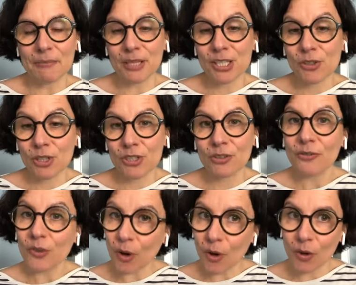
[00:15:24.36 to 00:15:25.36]
Be sure to
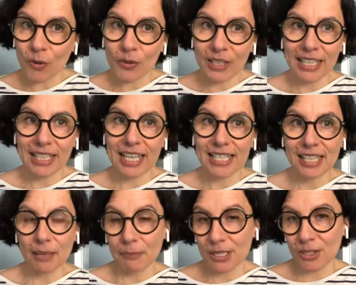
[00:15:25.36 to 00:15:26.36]
follow next
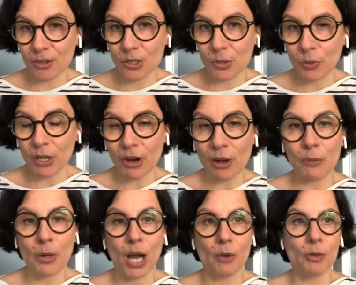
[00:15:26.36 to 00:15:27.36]
episode where
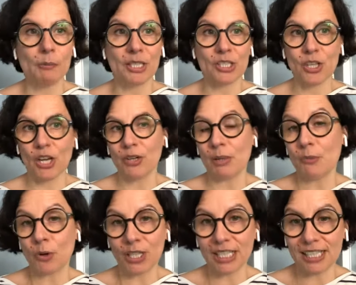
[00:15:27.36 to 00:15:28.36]
I will be sharing
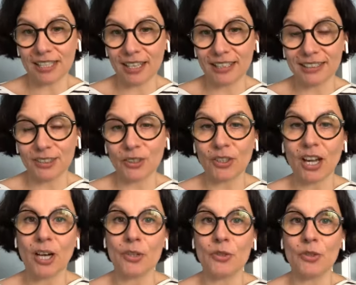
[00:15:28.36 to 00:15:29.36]
more insight on
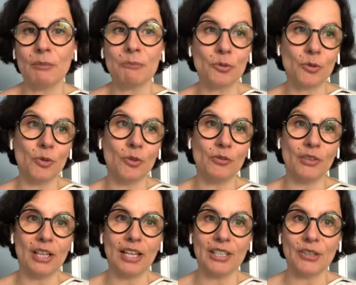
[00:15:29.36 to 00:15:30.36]
how to improve
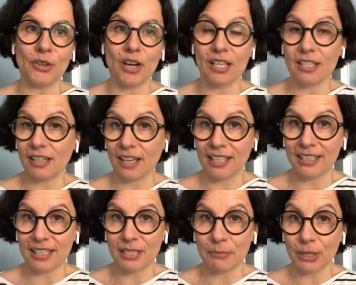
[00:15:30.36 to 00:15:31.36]
your
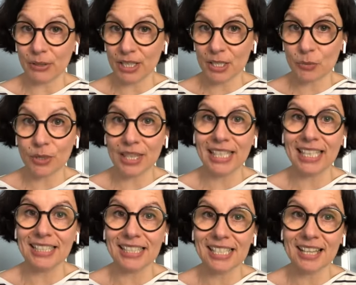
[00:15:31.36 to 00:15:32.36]
client experience with
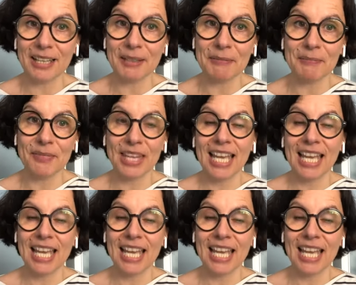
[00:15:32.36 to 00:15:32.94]
legal design.